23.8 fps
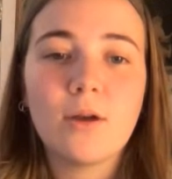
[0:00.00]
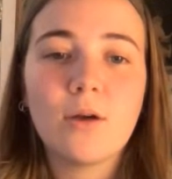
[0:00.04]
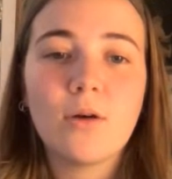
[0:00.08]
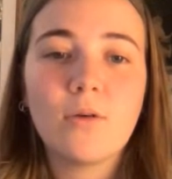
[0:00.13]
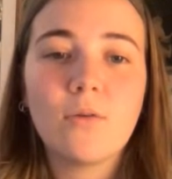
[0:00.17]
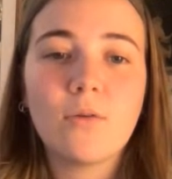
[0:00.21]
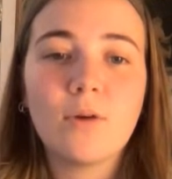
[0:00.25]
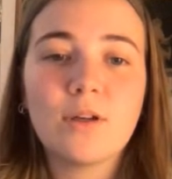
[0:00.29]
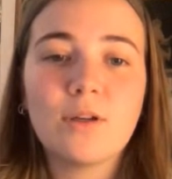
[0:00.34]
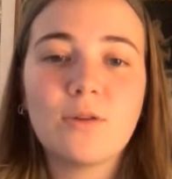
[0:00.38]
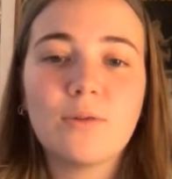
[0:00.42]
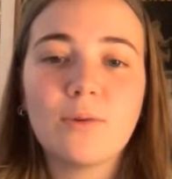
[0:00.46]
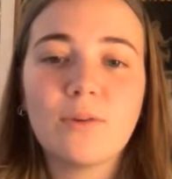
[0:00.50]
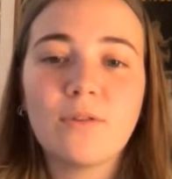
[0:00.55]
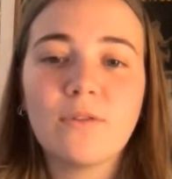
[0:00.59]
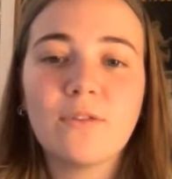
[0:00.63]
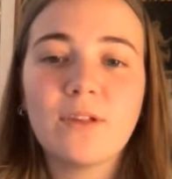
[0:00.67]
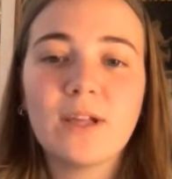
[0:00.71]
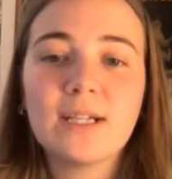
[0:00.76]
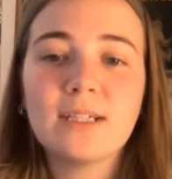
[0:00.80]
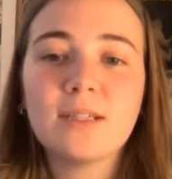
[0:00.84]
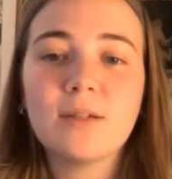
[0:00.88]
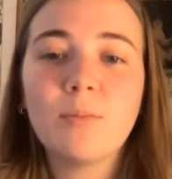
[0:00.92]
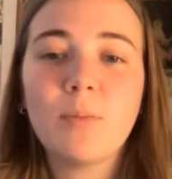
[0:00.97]
When you
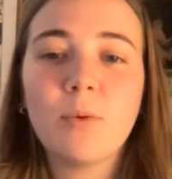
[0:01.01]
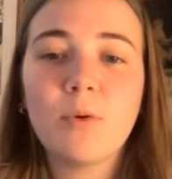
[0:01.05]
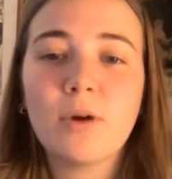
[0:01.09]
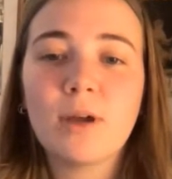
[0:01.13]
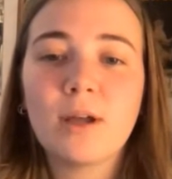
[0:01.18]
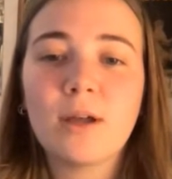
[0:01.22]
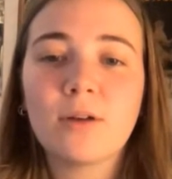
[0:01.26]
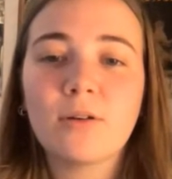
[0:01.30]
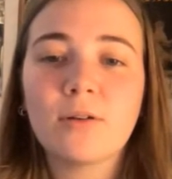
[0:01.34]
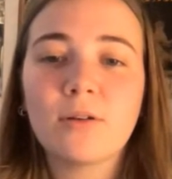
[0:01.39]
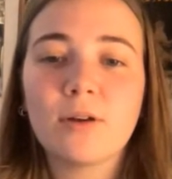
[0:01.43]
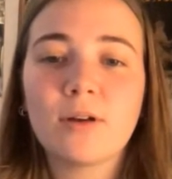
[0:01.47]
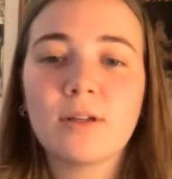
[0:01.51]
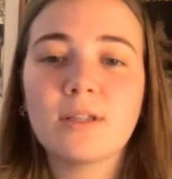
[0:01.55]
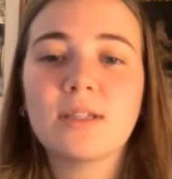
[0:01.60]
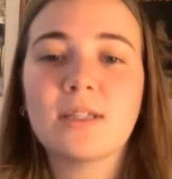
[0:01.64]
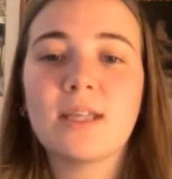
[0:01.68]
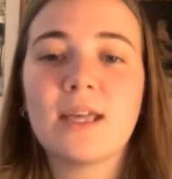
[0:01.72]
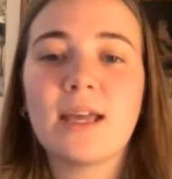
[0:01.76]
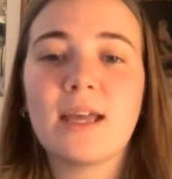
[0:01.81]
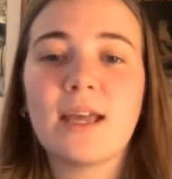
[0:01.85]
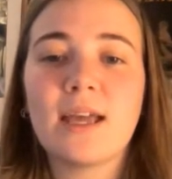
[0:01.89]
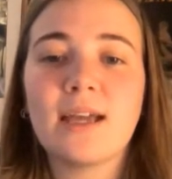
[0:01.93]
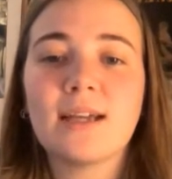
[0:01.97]
reflect a point across
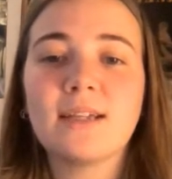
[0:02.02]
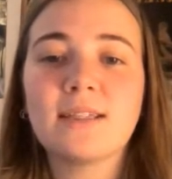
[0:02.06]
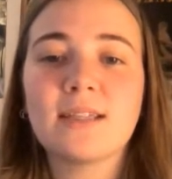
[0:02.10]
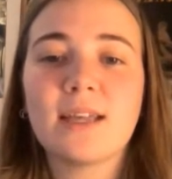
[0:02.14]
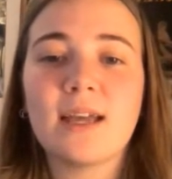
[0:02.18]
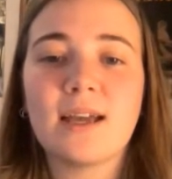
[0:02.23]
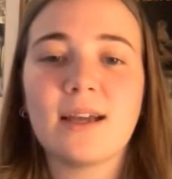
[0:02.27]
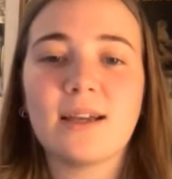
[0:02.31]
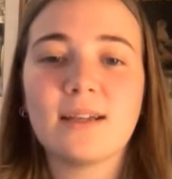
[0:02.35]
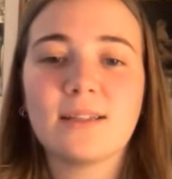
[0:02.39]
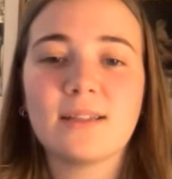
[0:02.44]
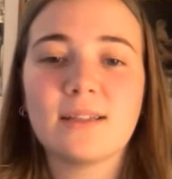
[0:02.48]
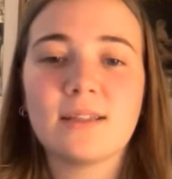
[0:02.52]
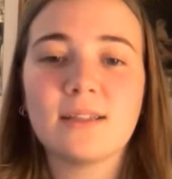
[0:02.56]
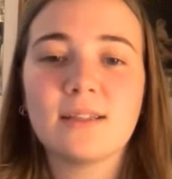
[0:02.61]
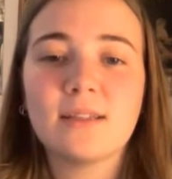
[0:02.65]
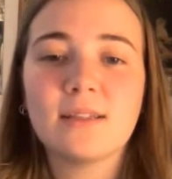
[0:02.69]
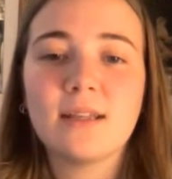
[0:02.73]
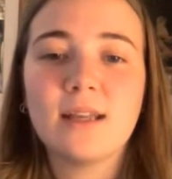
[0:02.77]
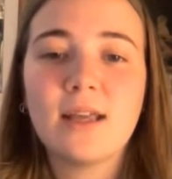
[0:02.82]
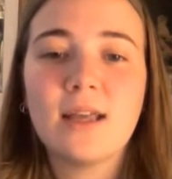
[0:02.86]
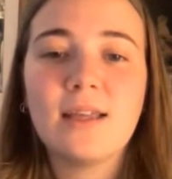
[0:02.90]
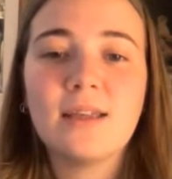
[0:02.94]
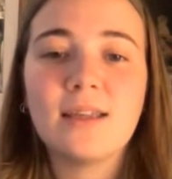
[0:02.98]
the
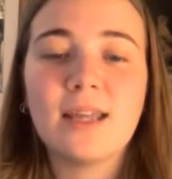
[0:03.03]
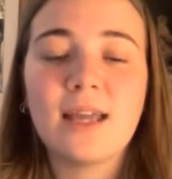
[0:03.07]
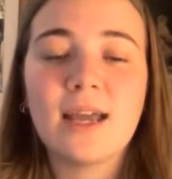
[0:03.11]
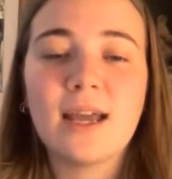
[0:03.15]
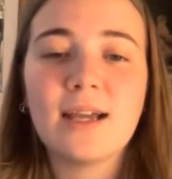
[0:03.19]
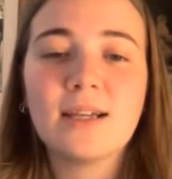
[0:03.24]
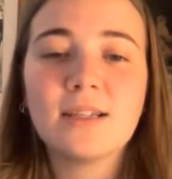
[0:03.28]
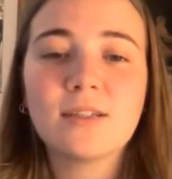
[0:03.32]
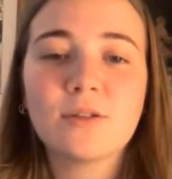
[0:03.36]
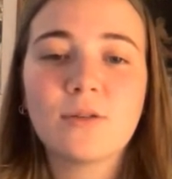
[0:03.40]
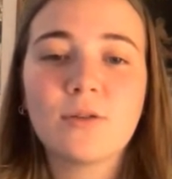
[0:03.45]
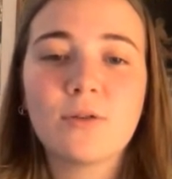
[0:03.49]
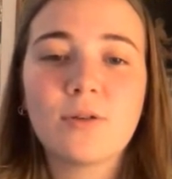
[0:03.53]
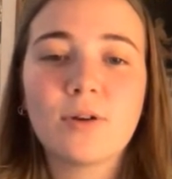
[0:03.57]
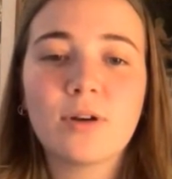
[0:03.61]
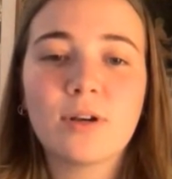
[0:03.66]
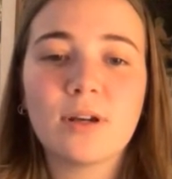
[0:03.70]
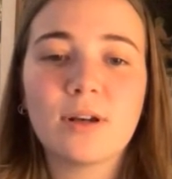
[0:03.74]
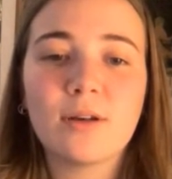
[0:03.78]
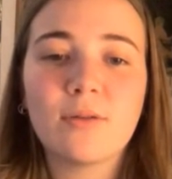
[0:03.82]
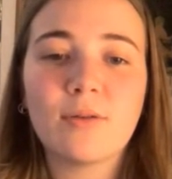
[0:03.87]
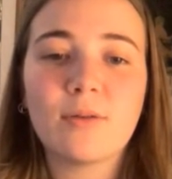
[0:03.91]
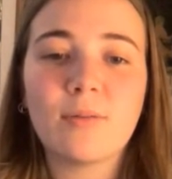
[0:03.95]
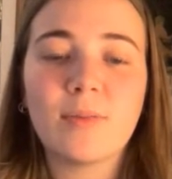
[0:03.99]
x-axis, the
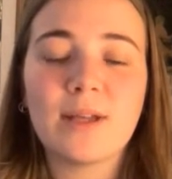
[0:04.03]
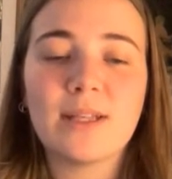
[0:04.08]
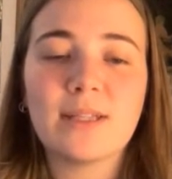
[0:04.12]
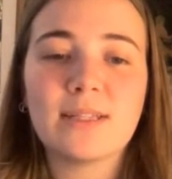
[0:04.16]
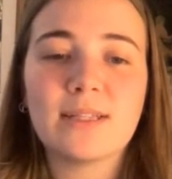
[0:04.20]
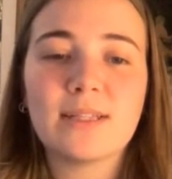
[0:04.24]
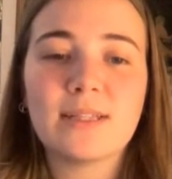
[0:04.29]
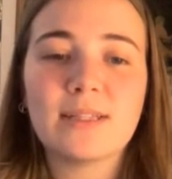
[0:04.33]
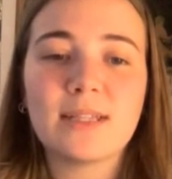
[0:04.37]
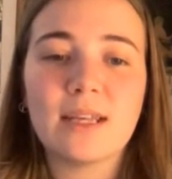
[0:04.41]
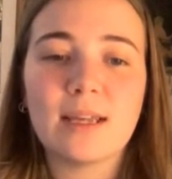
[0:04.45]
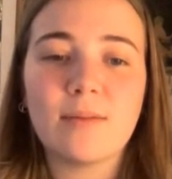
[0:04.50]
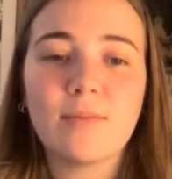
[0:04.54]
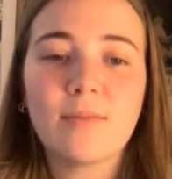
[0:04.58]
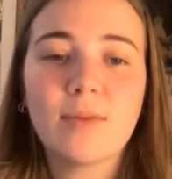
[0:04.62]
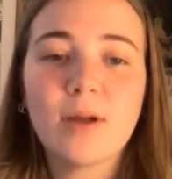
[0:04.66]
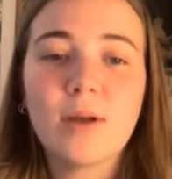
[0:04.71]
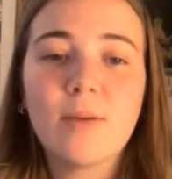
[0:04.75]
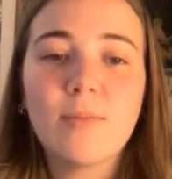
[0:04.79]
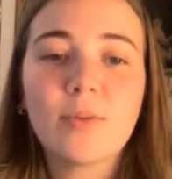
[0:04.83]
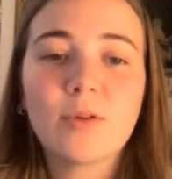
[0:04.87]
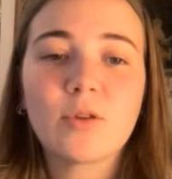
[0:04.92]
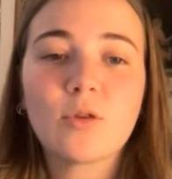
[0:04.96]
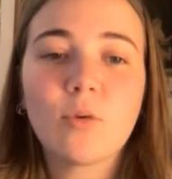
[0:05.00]
x-coordinate remains the same,
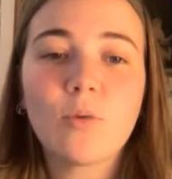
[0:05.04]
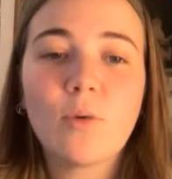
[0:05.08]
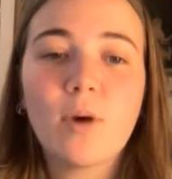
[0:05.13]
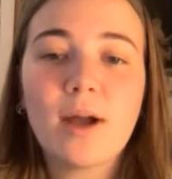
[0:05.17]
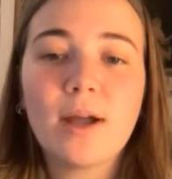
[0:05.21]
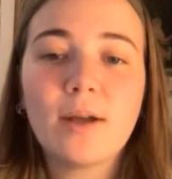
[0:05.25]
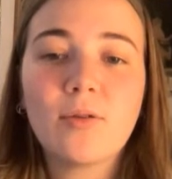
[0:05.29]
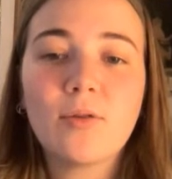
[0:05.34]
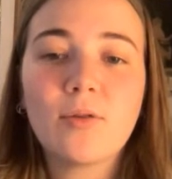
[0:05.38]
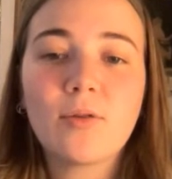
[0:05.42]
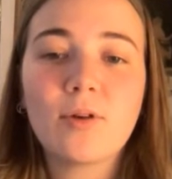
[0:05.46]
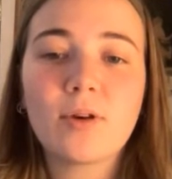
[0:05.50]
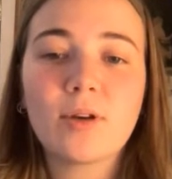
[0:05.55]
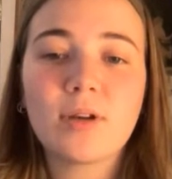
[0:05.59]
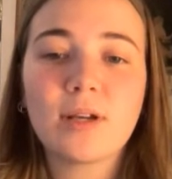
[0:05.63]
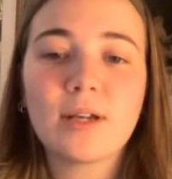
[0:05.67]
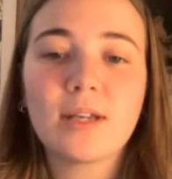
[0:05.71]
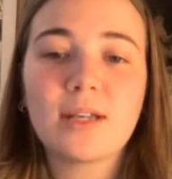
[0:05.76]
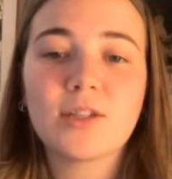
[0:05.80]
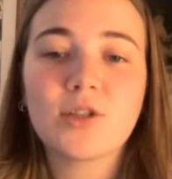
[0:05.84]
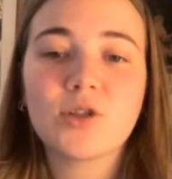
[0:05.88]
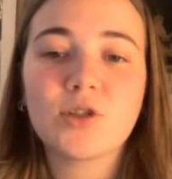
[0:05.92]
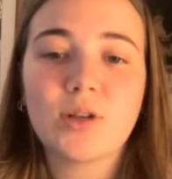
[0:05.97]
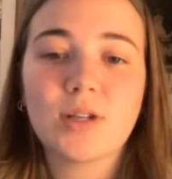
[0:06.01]
but the
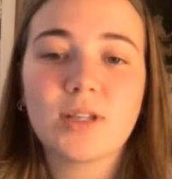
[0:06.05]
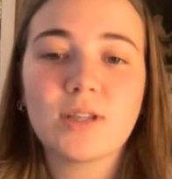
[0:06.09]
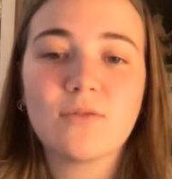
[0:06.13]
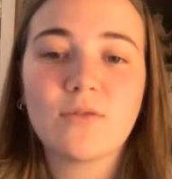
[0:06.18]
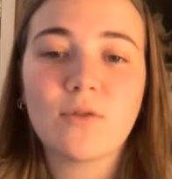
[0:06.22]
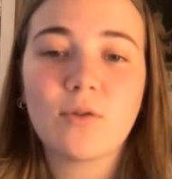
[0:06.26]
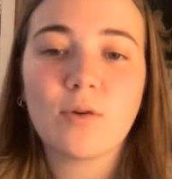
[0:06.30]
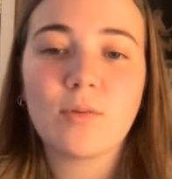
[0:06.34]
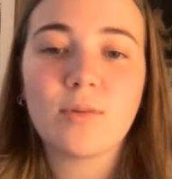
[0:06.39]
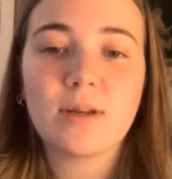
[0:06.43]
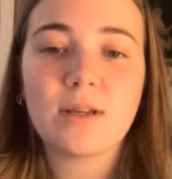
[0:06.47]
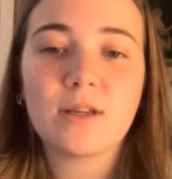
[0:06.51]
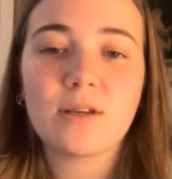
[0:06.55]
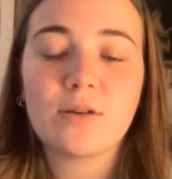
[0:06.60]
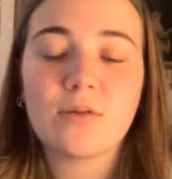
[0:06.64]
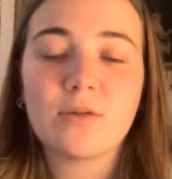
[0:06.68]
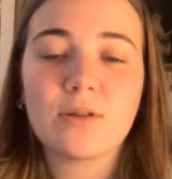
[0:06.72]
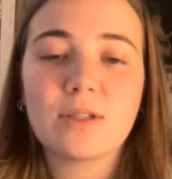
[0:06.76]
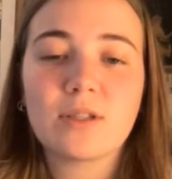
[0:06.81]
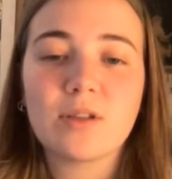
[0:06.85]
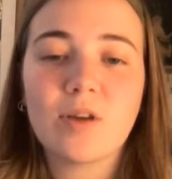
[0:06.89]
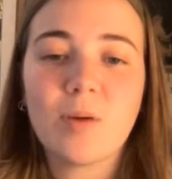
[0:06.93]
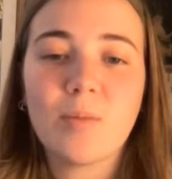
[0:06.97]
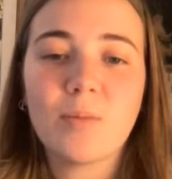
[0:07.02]
y-coordinate is transformed into
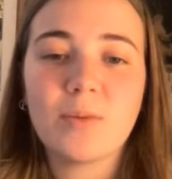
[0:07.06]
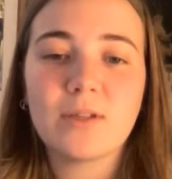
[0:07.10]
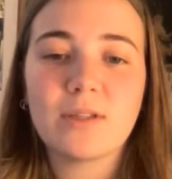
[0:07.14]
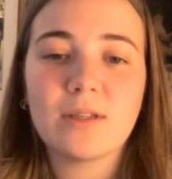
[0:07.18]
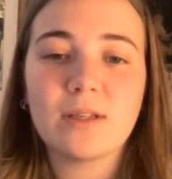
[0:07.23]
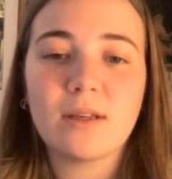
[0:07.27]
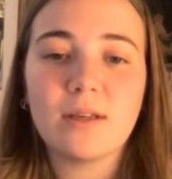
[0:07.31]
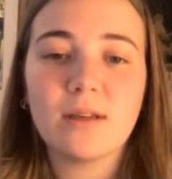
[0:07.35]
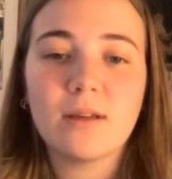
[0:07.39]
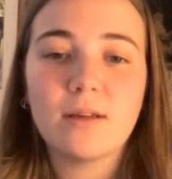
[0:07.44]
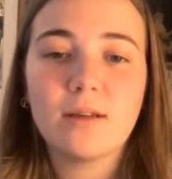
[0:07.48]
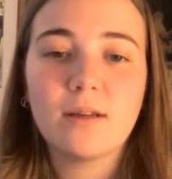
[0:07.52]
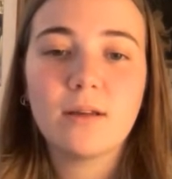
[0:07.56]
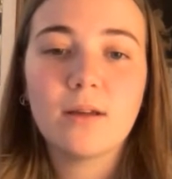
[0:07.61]
its opposite.